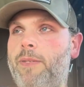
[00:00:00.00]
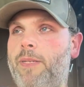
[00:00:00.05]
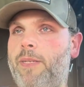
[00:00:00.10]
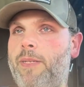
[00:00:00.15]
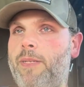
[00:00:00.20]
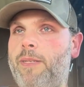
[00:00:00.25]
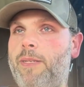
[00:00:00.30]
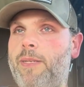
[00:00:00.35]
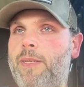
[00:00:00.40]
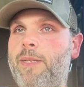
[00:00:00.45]

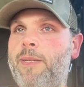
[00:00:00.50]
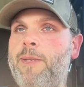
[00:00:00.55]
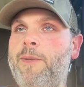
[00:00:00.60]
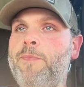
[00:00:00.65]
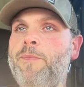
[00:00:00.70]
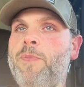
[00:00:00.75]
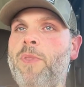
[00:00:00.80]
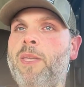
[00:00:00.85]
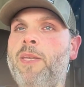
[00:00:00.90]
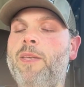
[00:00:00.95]
And
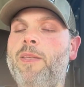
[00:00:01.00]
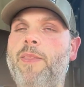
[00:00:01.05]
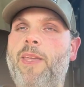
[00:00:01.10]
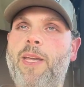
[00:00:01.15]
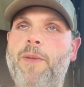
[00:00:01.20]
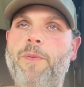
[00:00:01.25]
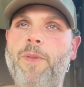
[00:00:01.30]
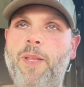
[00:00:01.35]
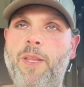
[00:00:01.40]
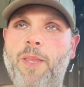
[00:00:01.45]

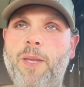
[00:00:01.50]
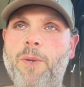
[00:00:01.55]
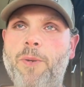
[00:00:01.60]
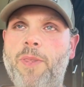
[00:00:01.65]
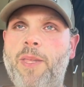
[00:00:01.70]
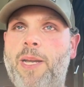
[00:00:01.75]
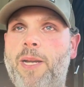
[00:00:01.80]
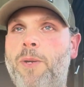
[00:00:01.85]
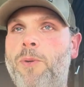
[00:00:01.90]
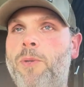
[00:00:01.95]
thankfully, though, with
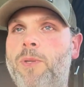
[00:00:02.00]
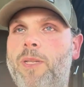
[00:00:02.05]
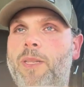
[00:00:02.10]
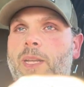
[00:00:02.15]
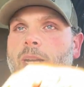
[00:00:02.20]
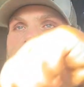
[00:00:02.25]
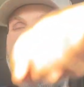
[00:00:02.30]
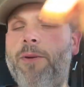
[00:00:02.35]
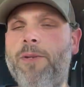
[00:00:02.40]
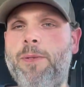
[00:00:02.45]
that coolant
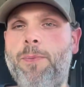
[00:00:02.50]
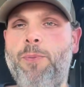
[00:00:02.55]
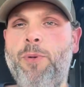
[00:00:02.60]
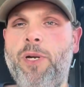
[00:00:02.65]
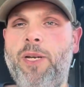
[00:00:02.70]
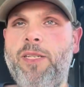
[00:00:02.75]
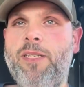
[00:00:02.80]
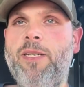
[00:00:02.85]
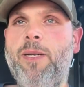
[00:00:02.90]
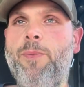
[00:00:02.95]
line, it was a
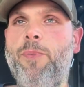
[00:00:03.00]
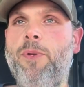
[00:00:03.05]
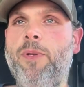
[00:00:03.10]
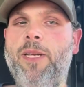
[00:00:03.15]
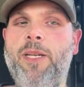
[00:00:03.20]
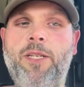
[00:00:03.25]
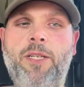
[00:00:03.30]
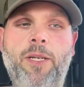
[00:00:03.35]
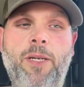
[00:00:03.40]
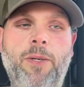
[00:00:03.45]
pretty simple
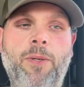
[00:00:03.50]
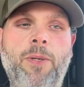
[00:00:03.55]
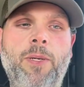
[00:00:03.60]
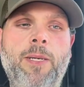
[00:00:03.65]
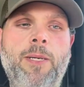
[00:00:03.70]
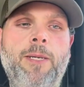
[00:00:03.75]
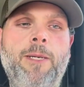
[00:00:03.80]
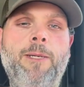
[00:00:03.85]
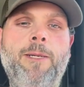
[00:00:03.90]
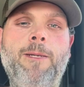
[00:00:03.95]
issue.
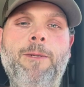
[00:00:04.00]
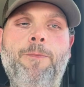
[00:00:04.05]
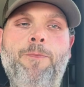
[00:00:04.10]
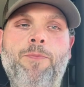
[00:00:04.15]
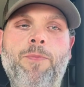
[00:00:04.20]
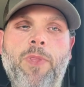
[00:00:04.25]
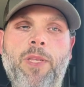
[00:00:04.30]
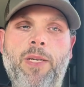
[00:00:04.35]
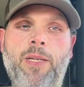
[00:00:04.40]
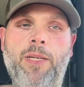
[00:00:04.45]

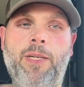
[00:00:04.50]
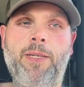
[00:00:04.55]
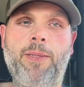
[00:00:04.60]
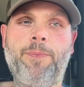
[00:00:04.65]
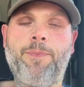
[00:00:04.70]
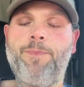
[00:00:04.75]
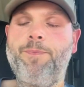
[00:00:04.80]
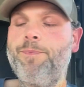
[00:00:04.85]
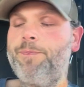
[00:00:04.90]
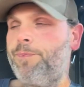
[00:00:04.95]

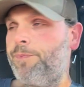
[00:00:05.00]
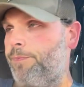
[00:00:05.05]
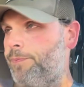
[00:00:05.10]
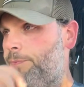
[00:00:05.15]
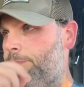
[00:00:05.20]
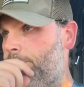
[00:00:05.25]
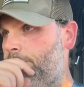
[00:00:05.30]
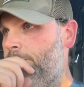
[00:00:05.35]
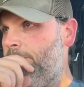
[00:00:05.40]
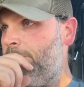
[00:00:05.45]
And
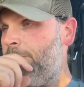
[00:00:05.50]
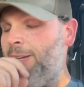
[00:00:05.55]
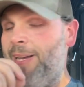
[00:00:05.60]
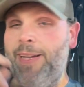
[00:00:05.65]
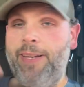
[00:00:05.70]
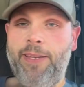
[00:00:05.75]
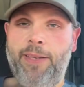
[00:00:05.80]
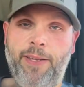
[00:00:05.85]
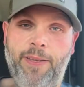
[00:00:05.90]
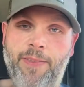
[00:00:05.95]

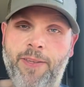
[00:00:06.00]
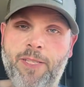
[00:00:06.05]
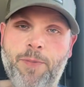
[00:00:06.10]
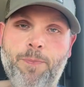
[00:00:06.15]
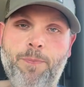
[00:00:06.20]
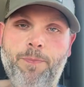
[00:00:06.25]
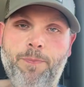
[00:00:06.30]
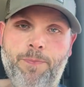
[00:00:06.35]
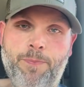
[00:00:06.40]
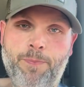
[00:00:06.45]
that's
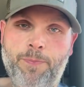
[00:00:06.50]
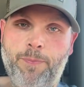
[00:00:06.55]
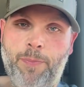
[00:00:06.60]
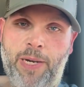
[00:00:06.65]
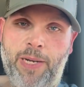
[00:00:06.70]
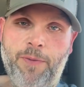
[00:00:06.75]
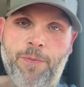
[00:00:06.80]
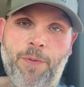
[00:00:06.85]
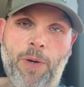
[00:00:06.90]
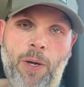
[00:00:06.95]

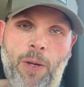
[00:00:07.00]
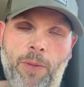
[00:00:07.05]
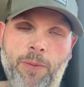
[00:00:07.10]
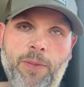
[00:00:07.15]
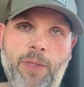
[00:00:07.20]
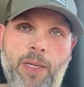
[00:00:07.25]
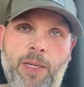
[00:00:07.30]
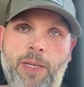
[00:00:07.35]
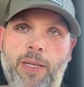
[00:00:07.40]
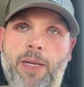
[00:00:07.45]
my
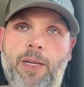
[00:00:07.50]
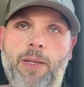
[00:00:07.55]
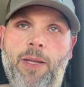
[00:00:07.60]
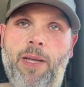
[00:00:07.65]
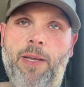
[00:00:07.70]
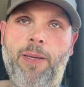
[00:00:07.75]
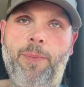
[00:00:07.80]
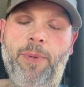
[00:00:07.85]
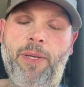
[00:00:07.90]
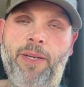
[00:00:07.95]
fault.
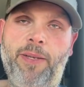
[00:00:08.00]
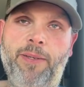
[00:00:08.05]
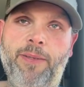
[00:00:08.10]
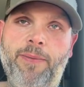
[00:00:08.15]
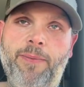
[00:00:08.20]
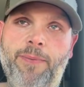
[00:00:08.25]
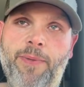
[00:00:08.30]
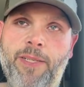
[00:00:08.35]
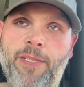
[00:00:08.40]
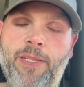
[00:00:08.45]
I mean,
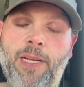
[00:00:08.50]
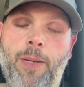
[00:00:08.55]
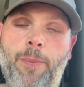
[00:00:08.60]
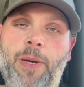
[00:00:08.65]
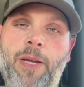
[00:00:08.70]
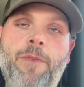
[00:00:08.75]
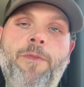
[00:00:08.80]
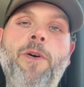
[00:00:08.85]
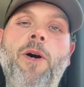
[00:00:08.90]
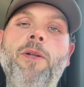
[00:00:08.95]
it's not
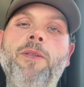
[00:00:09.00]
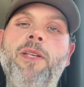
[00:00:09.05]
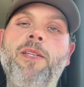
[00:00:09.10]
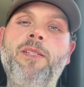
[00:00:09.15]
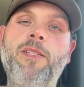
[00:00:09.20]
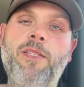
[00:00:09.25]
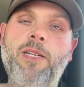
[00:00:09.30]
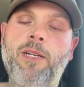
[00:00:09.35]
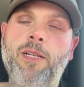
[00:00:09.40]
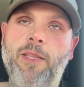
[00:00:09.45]
my fault
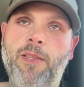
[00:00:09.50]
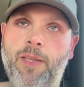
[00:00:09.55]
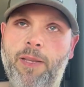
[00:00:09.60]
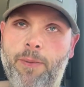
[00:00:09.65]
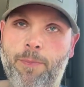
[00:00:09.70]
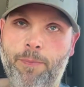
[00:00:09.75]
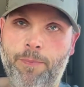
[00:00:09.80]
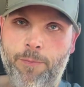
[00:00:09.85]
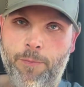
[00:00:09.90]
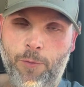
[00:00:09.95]
necessarily that
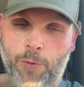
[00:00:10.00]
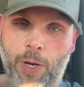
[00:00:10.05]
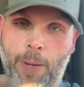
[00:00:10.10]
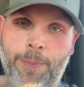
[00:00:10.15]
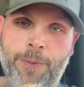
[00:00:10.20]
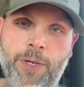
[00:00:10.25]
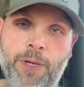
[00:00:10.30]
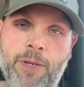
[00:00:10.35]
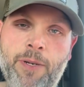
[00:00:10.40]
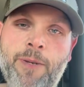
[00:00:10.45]
it
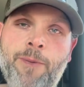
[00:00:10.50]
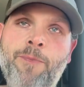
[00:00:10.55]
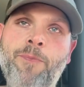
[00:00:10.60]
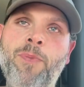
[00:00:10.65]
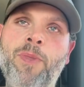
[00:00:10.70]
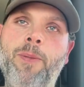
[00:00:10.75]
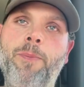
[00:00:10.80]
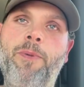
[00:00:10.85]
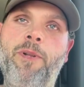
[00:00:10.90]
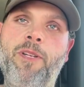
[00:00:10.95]
ruptured,
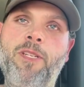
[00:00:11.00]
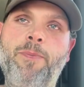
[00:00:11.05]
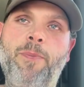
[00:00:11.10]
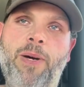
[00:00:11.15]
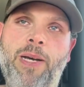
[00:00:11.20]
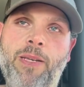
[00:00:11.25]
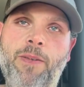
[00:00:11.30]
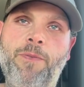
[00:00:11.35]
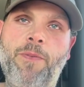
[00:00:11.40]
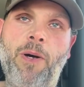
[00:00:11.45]
but it's
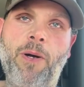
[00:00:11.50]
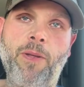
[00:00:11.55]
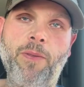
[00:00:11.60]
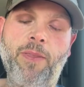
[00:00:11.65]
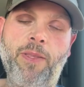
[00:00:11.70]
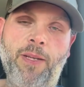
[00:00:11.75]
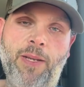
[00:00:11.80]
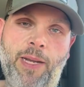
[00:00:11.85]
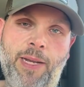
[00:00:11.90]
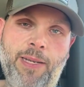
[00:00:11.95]
my fault
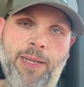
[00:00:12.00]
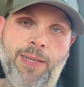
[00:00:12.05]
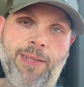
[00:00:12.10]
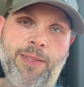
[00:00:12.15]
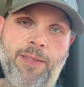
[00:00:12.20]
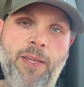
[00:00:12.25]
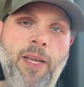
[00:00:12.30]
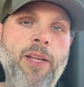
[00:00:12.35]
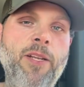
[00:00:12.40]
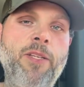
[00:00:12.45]
that I
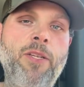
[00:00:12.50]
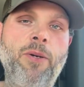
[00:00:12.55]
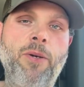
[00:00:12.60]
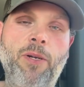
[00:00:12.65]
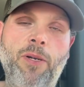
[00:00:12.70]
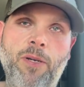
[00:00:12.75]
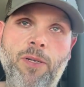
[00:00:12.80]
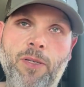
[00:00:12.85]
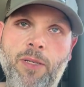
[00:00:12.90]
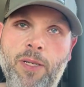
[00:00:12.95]
didn't tend to
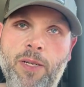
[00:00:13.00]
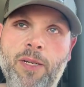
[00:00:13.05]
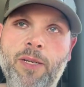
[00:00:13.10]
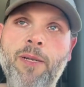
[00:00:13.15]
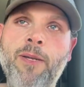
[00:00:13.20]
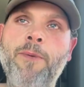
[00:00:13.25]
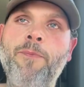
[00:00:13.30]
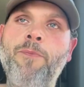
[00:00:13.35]
it earlier.